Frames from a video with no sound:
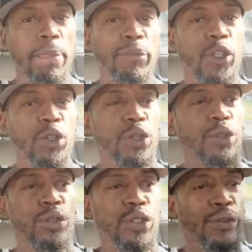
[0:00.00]

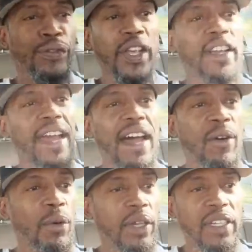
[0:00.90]
to figure
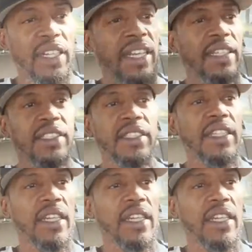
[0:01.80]
out what it is.